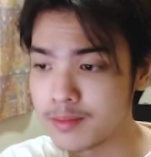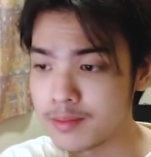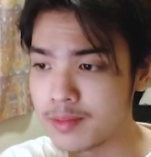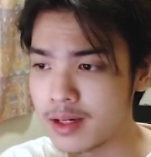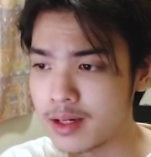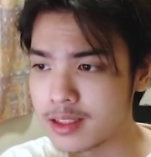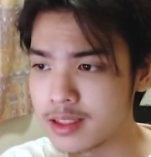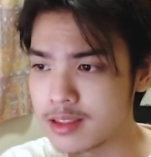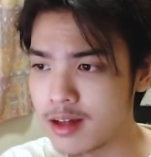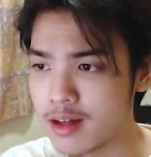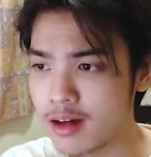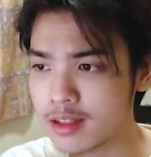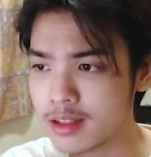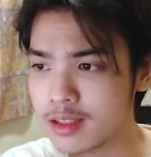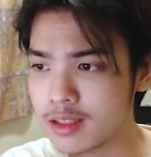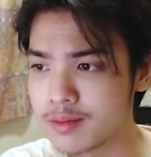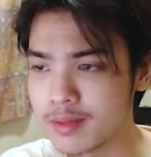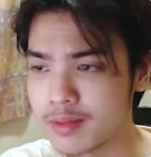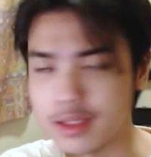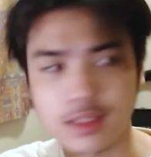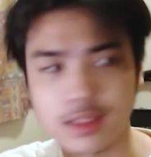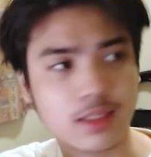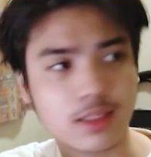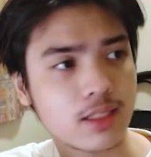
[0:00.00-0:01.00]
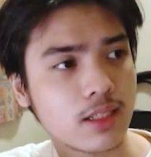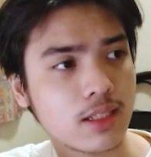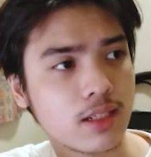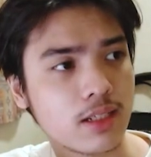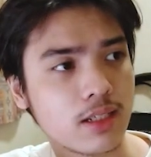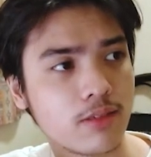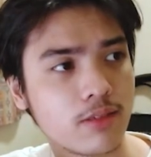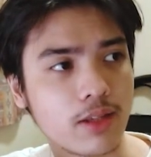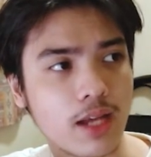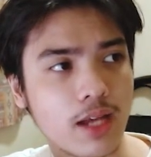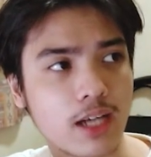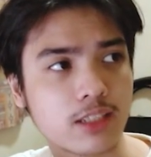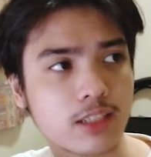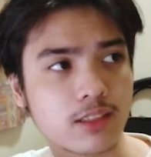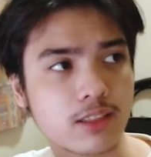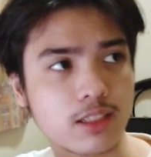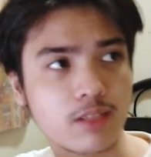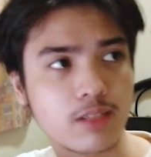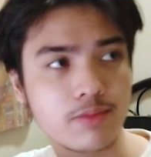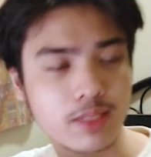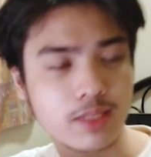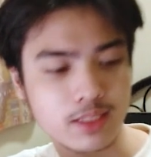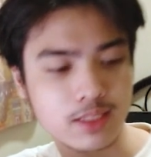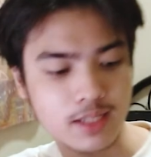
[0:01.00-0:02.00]
document, wait, actually, give
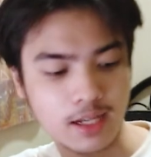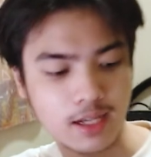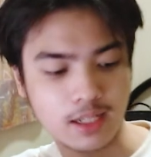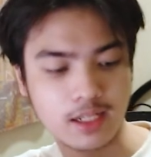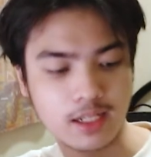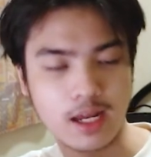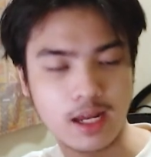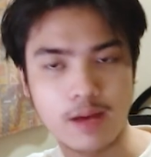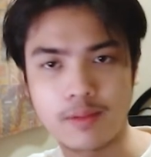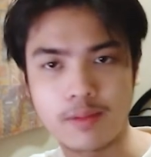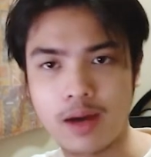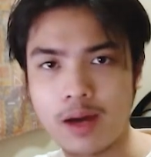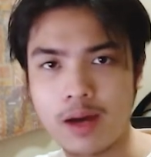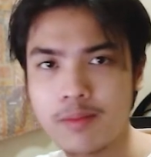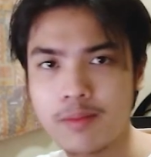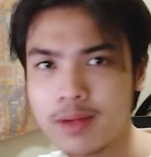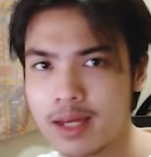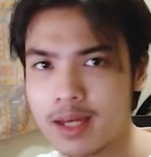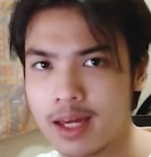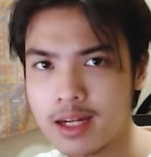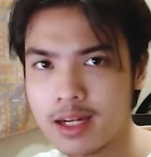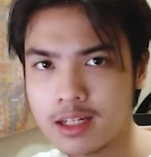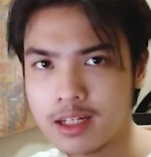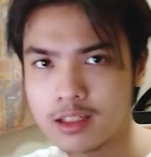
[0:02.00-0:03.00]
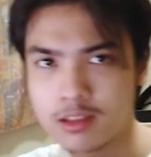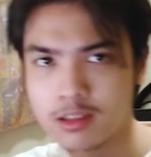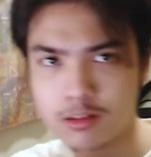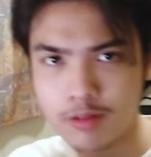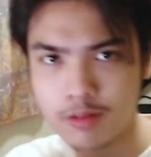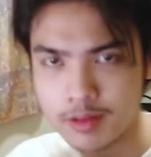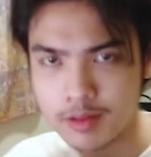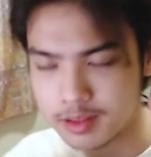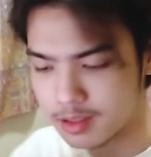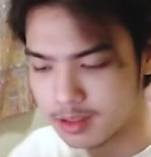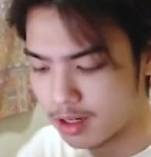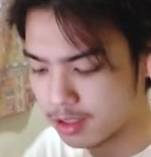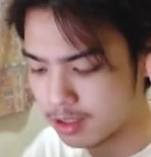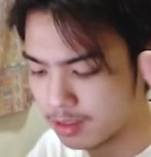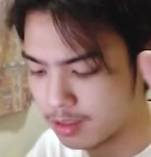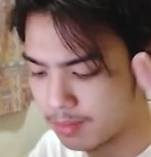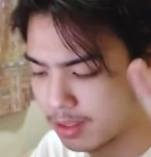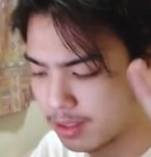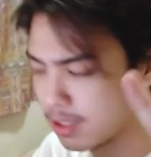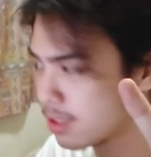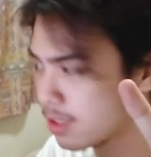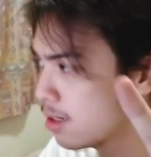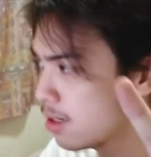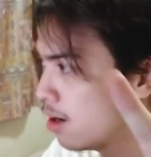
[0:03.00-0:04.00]
me a second. I'm gonna get a quick document.
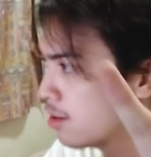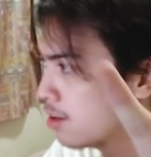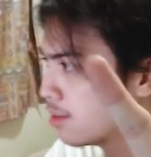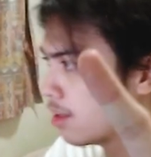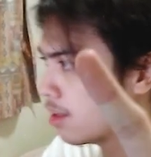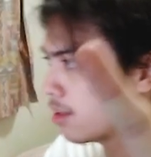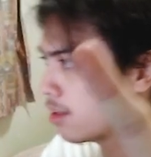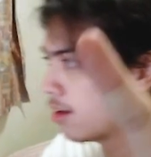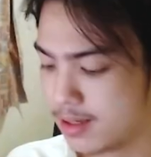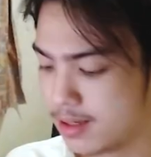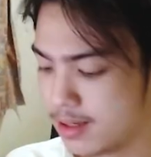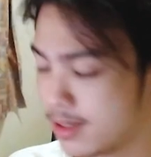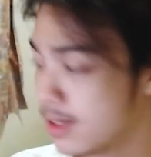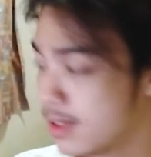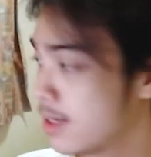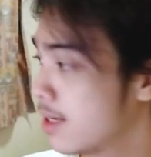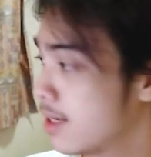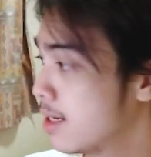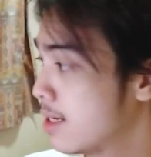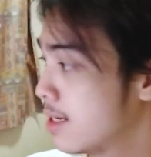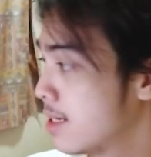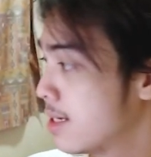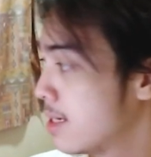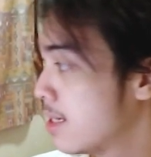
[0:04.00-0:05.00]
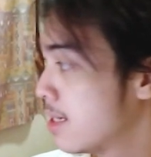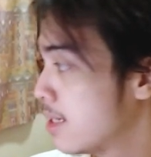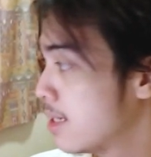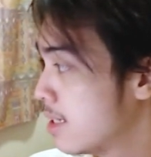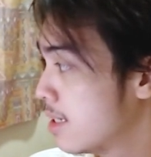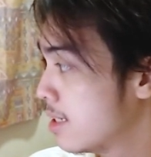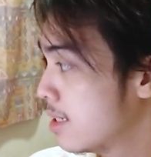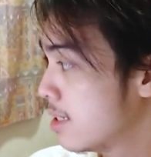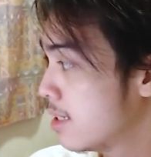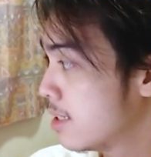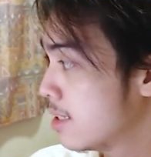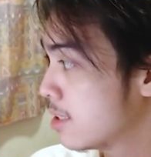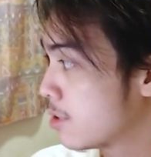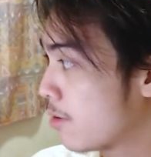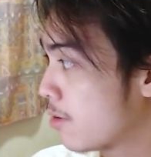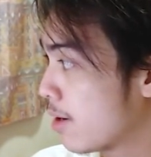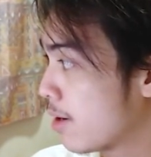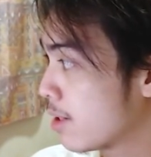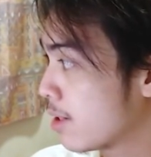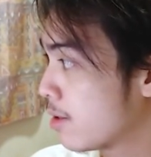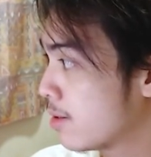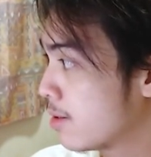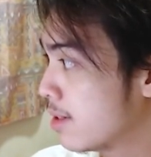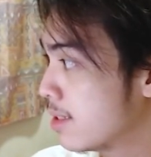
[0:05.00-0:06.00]
Hold on. So I
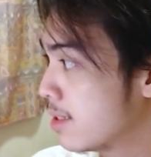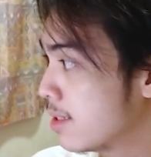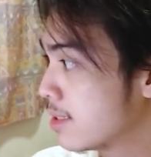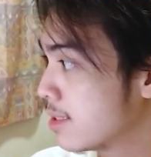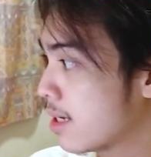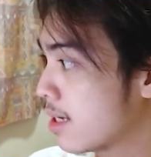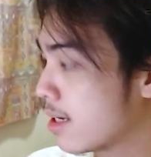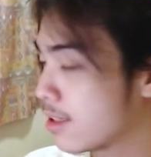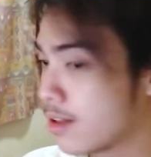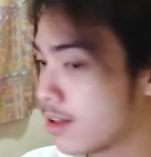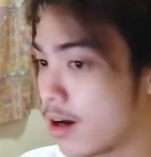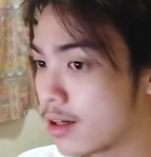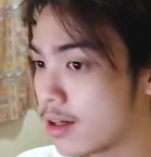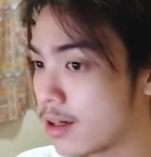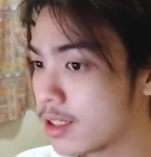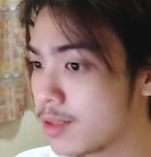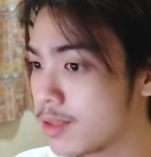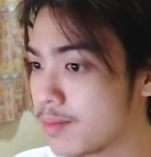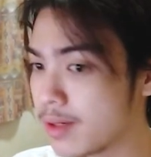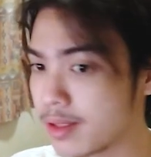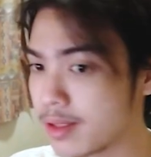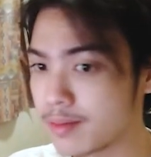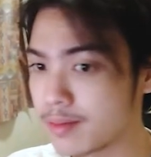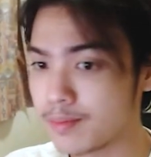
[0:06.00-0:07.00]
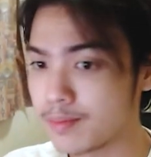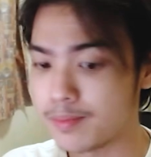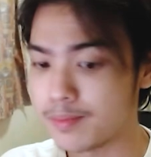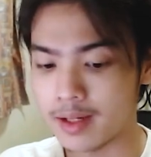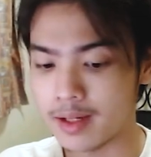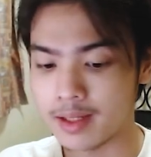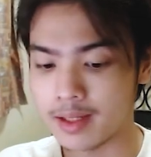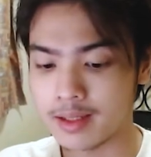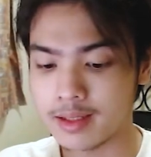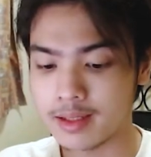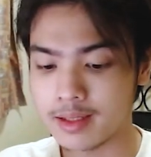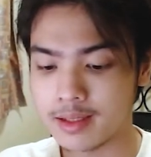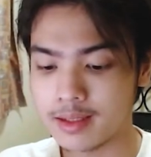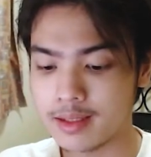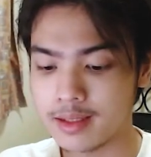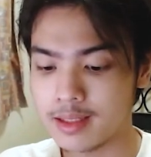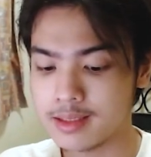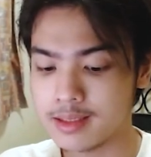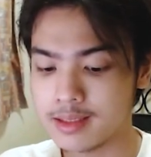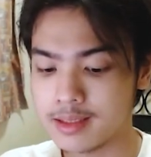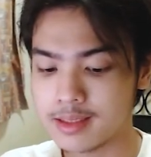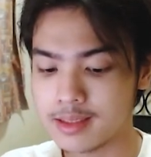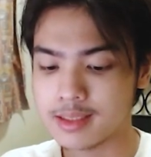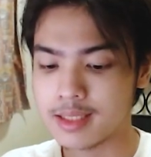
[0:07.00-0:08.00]
know this is not a document, but
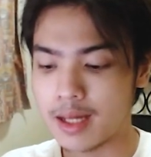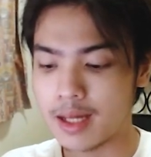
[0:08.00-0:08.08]
this is a